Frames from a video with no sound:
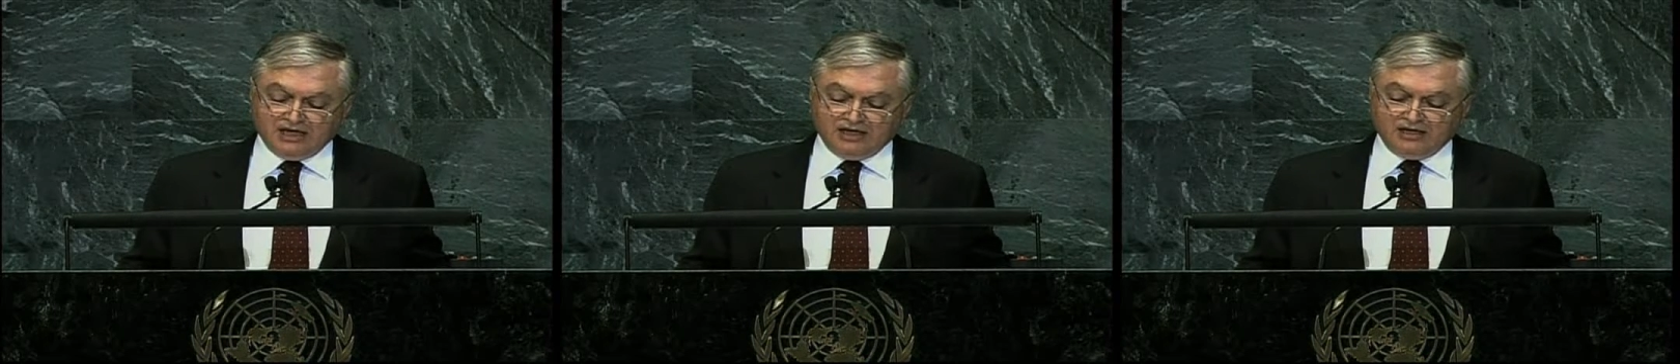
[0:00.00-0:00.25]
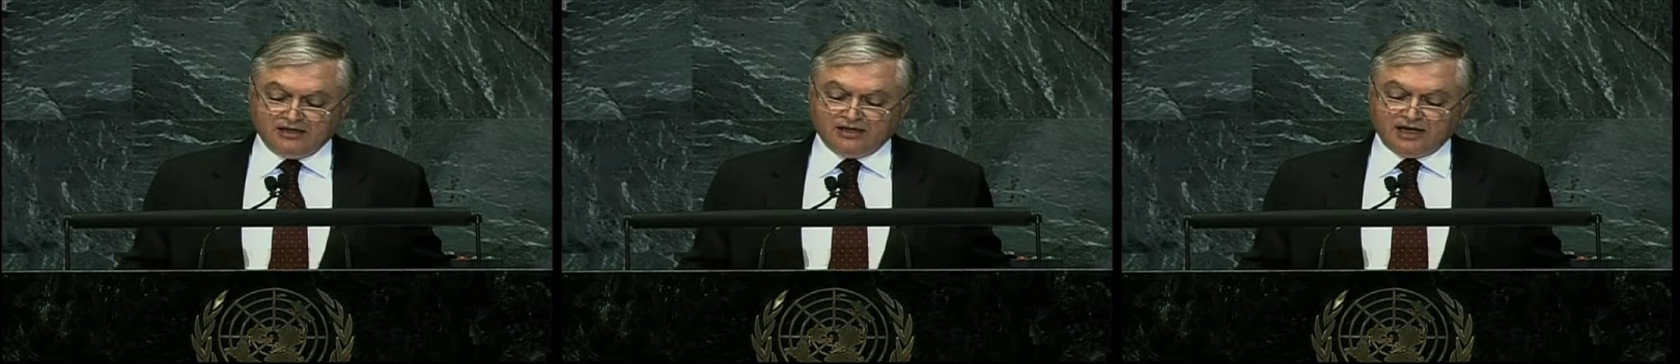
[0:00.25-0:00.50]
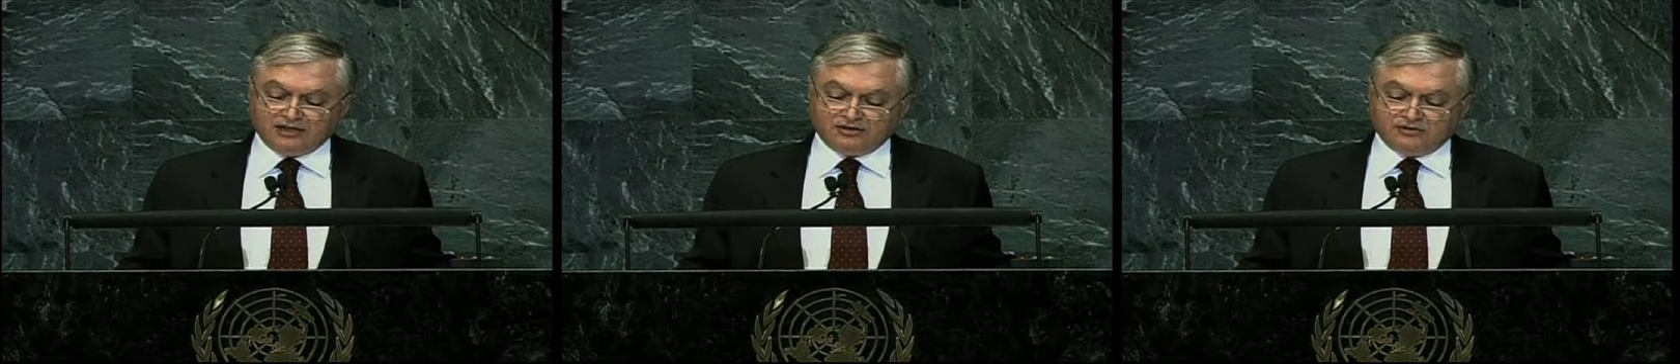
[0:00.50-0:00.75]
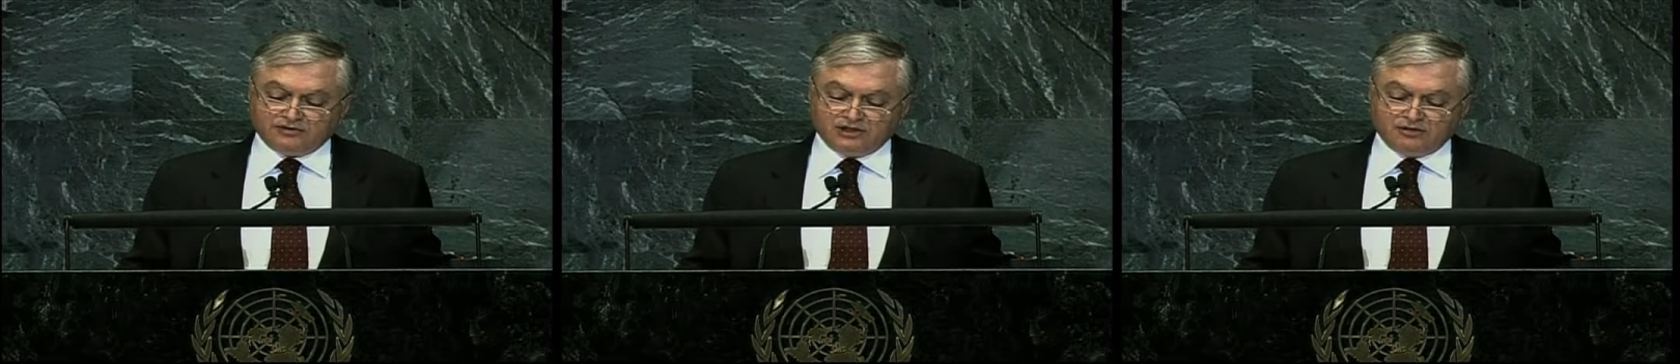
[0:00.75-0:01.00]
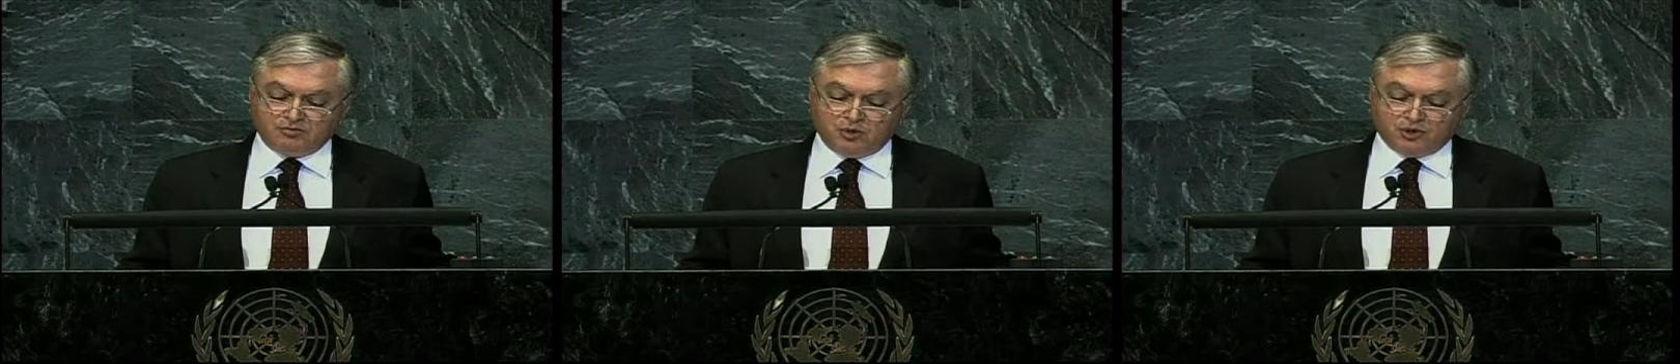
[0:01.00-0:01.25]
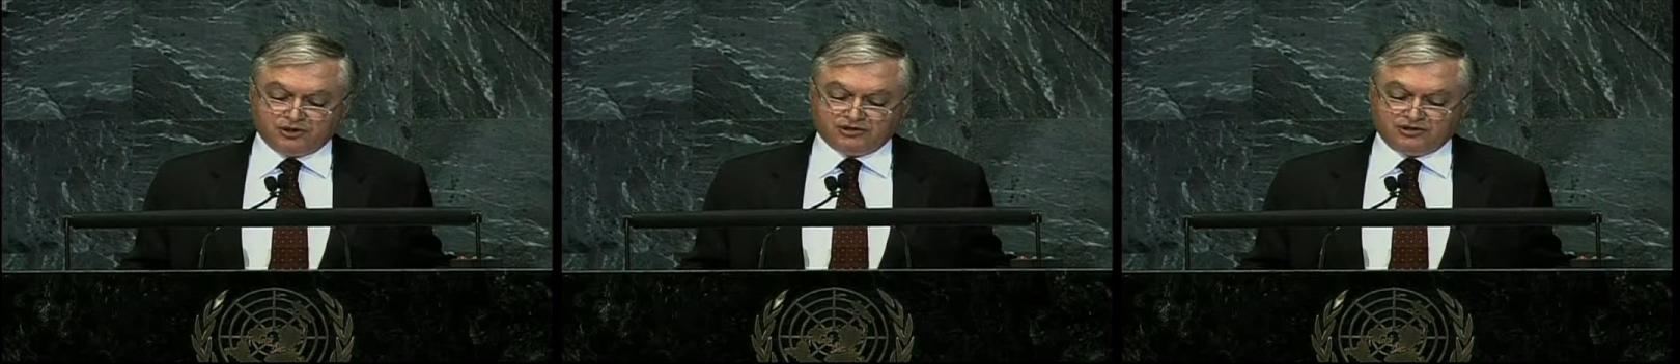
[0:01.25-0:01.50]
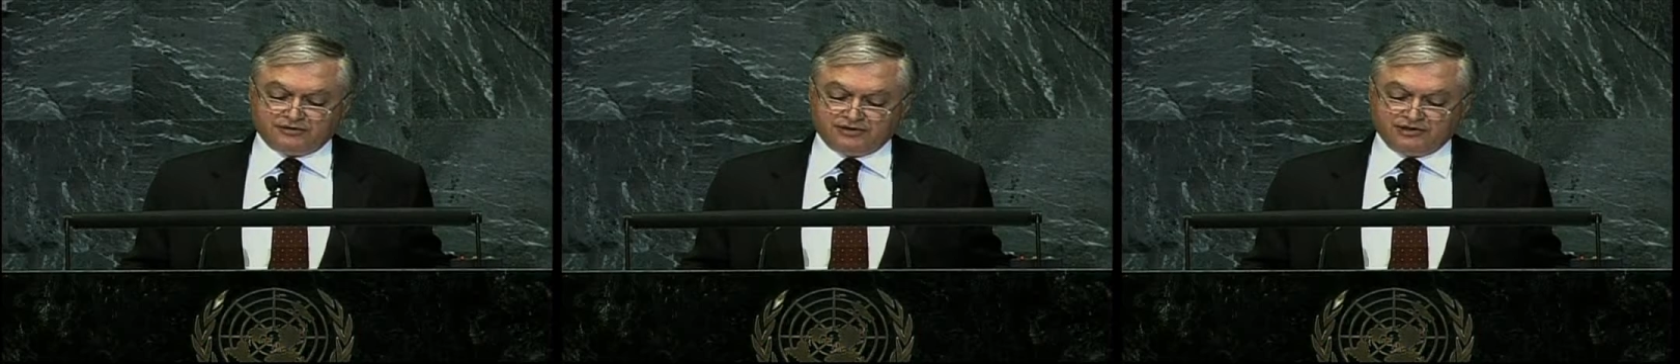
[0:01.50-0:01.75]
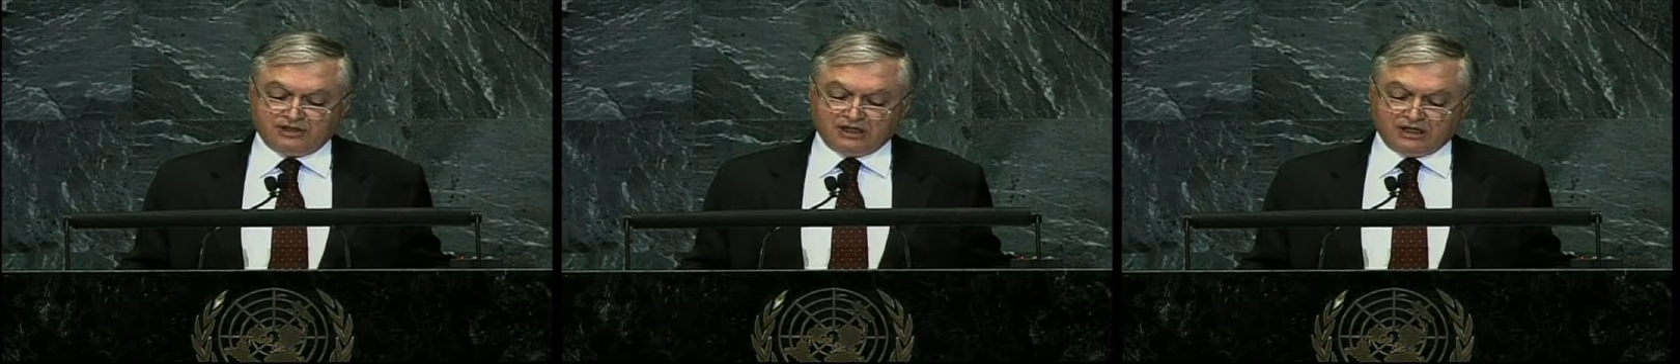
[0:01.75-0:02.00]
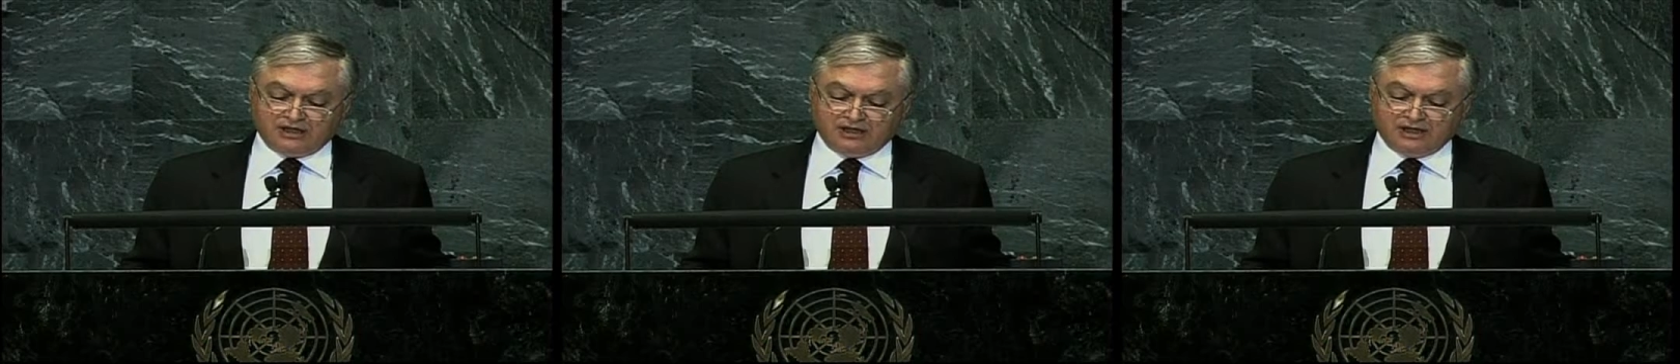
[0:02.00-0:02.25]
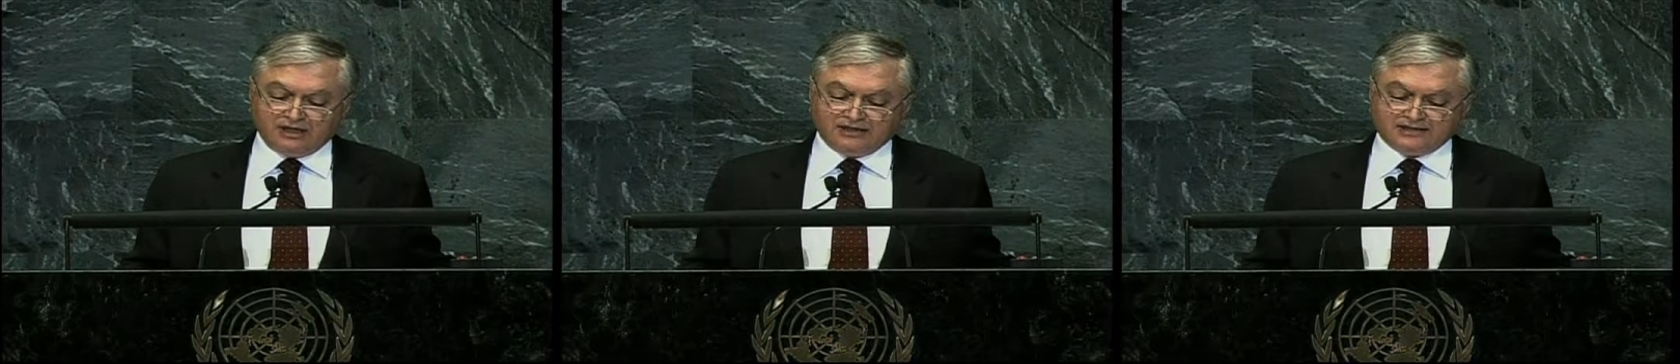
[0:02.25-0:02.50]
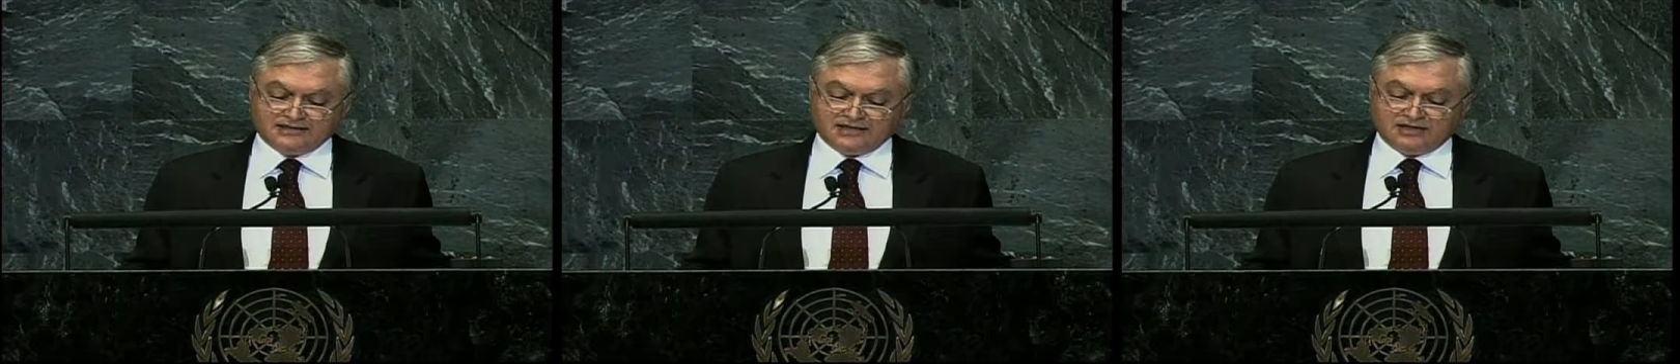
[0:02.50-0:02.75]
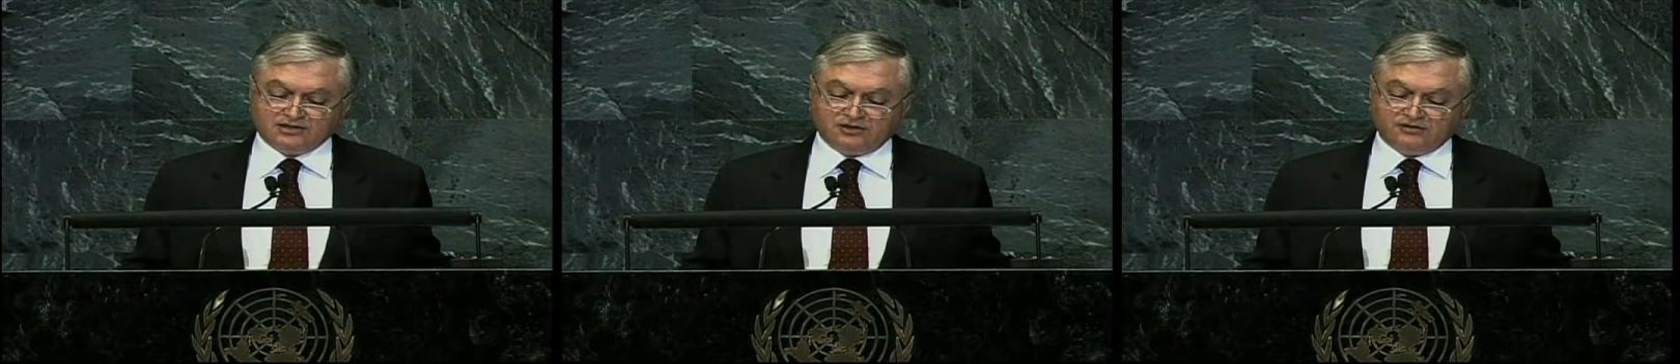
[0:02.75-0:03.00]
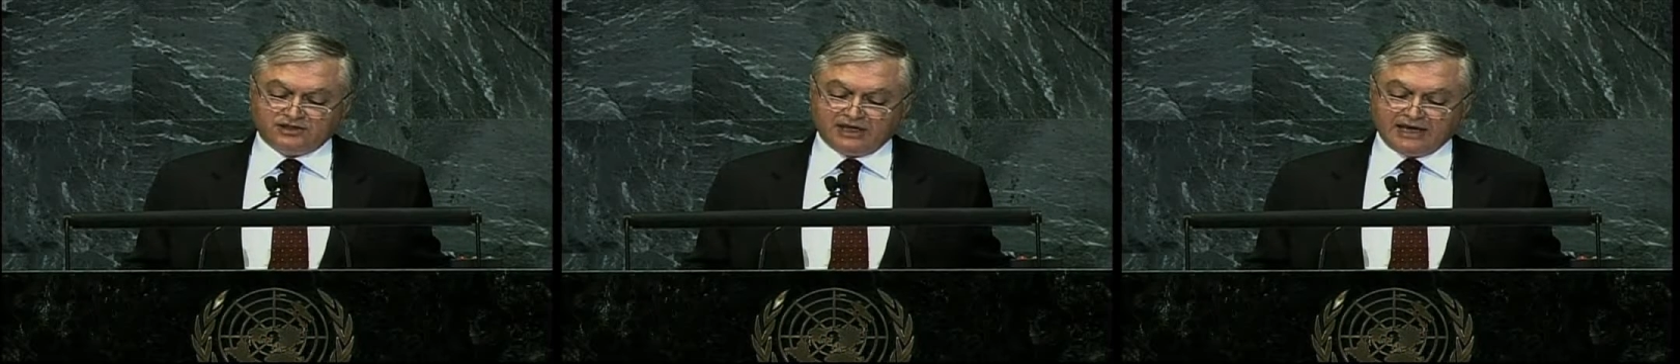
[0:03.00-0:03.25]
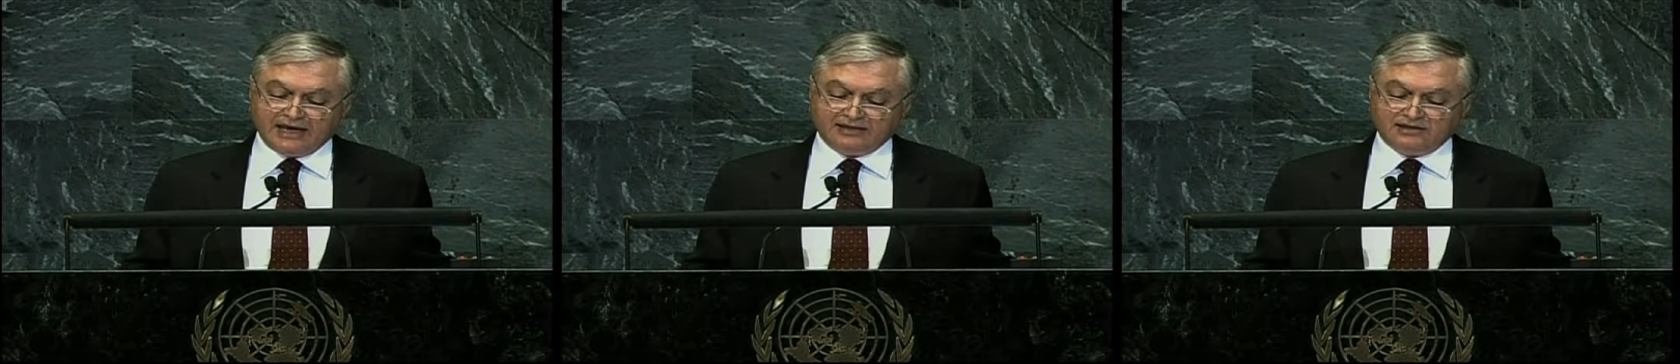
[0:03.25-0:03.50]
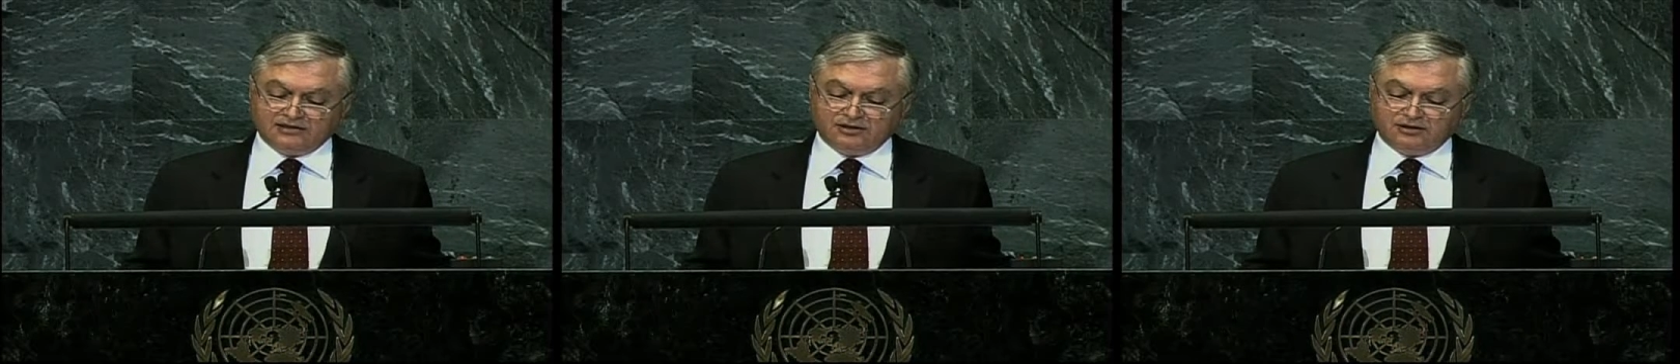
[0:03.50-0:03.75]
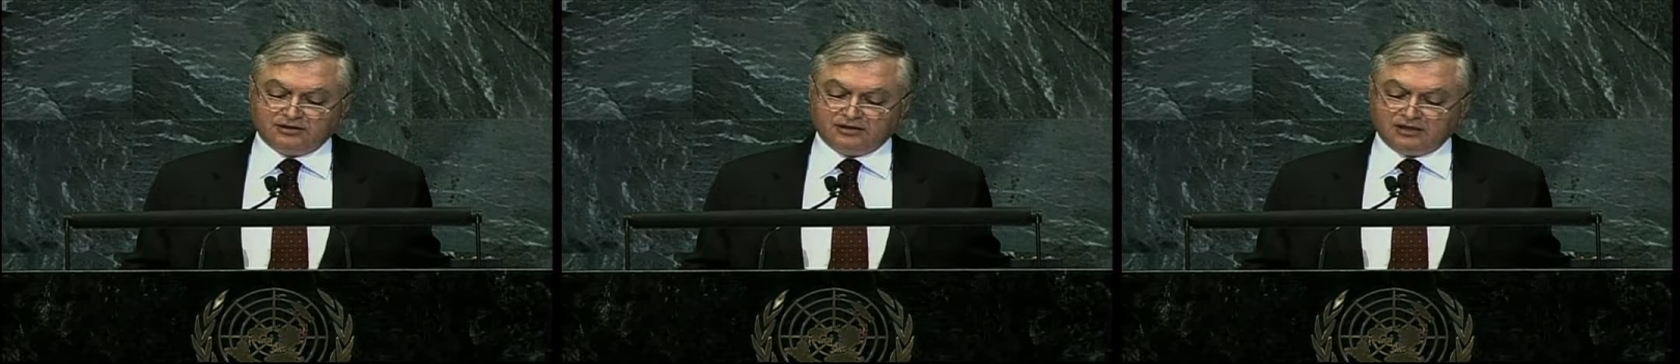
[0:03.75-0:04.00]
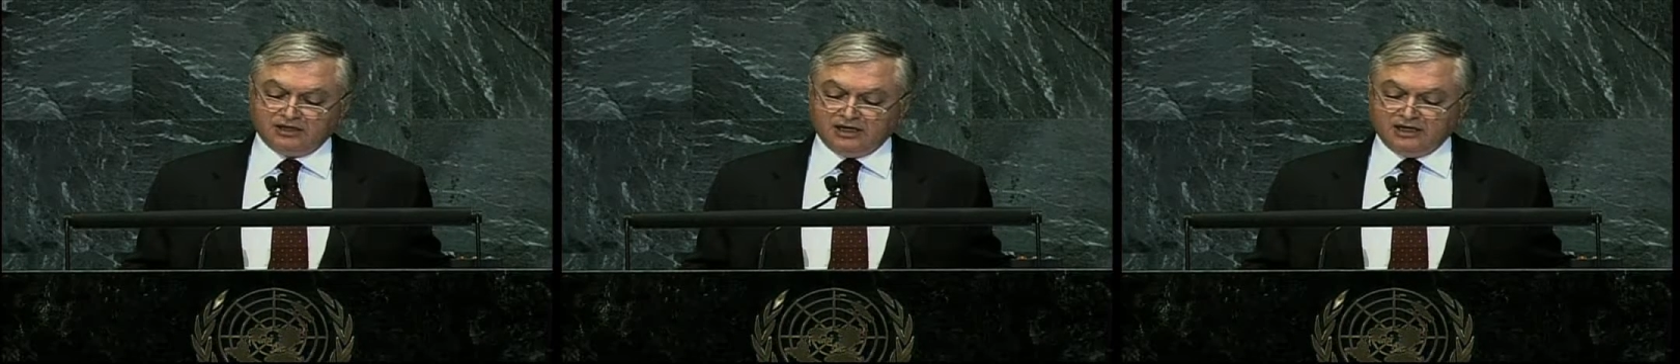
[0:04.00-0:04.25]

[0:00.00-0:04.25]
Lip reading: In light of the importance of today and the sense of the added duty